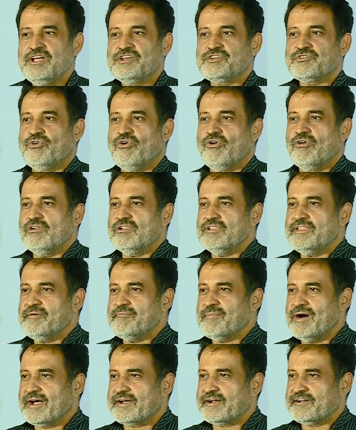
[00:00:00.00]
to all the
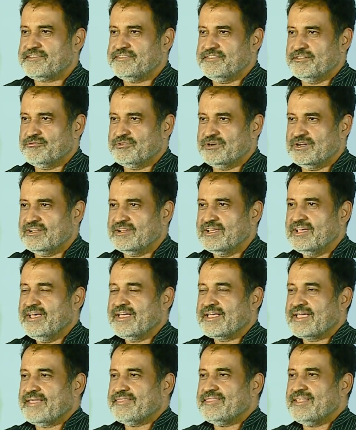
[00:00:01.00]
markets in the world,
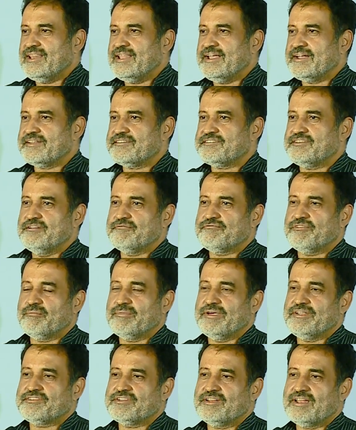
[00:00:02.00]
get the latest
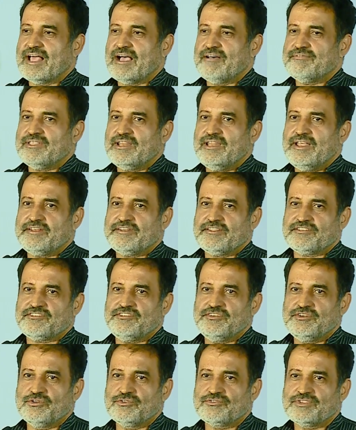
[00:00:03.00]
information, have the latest
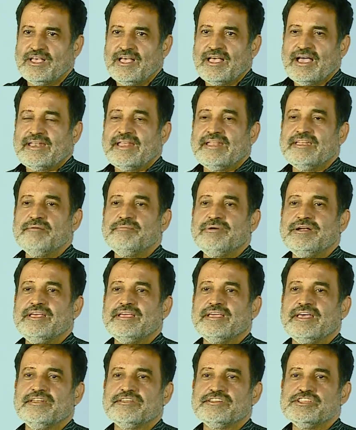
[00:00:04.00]
news, and anybody
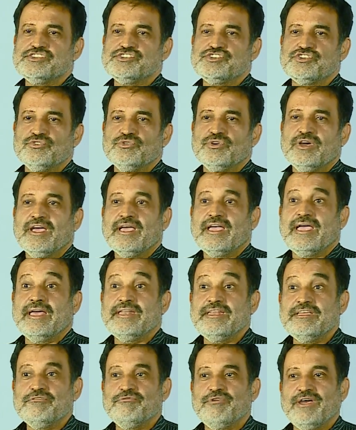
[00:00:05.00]
can reach you
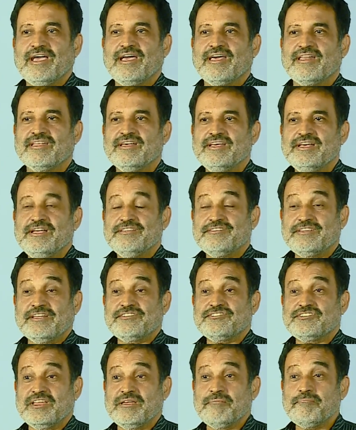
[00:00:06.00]
anywhere.
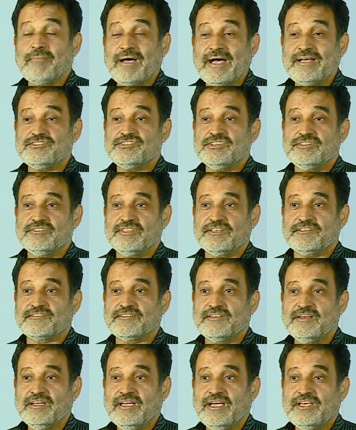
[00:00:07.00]
Just imagine
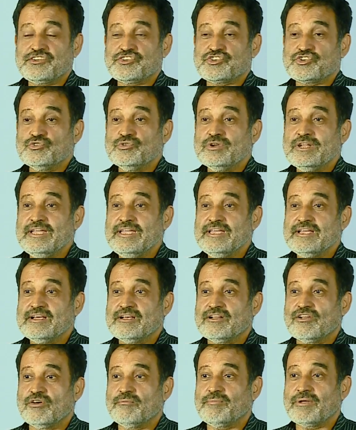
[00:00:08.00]
this, a truly
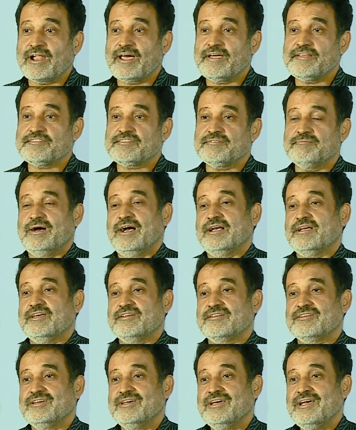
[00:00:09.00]
globalized
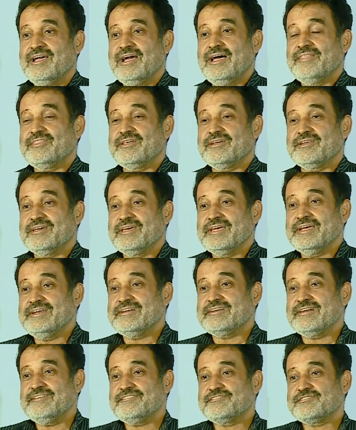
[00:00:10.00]
market. And the
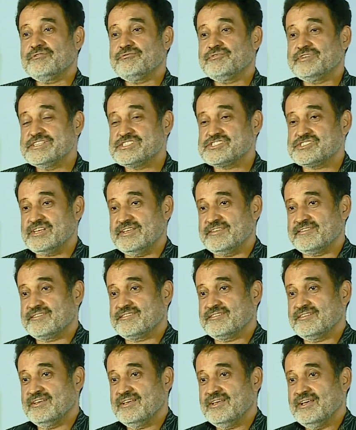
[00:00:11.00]
hindrance of
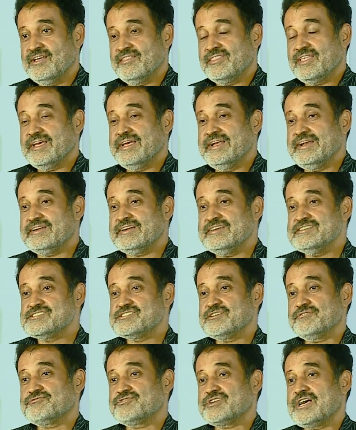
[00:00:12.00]
distance, the hindrance
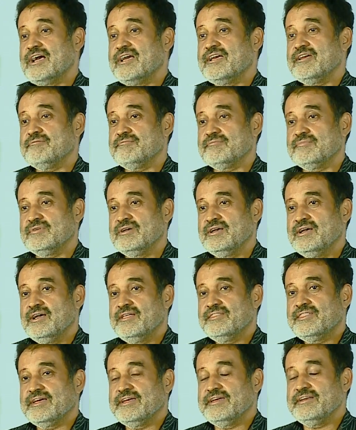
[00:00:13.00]
of time,
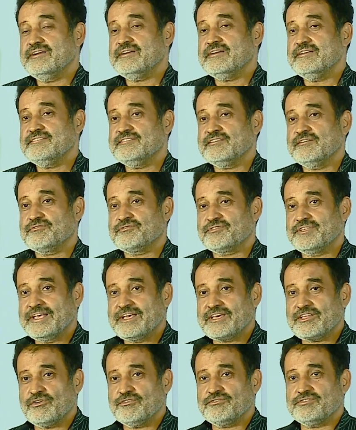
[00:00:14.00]
the hindrance of
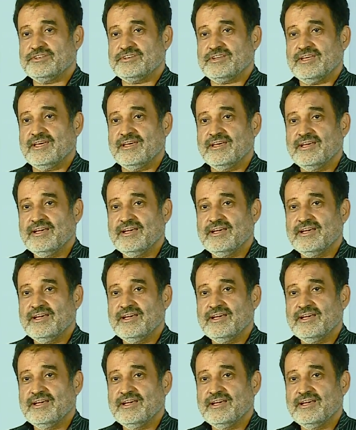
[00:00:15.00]
synchronicity,